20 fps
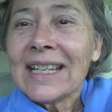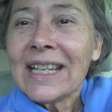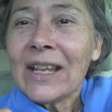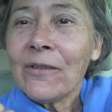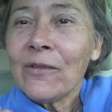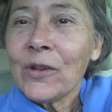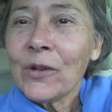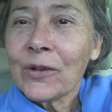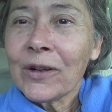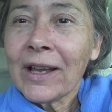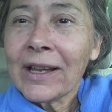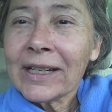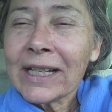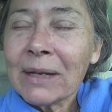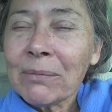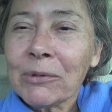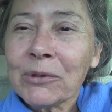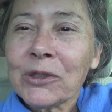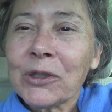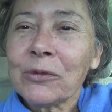If you're not
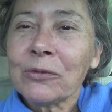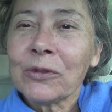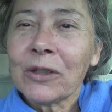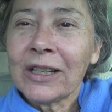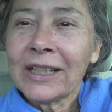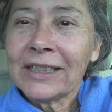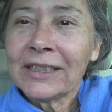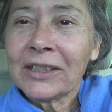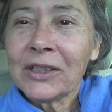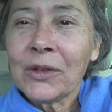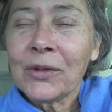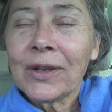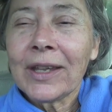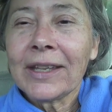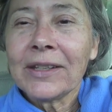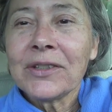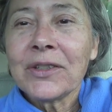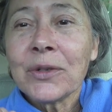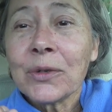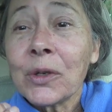able to run, you
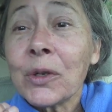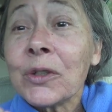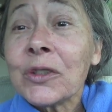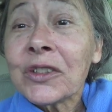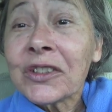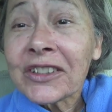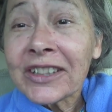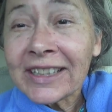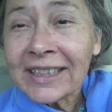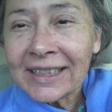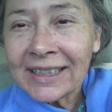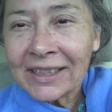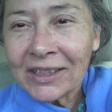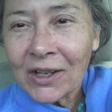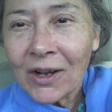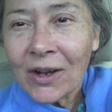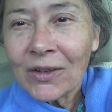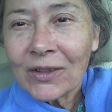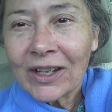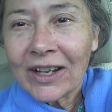can do Kundalini
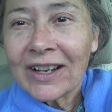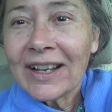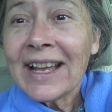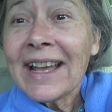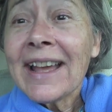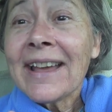Yoga.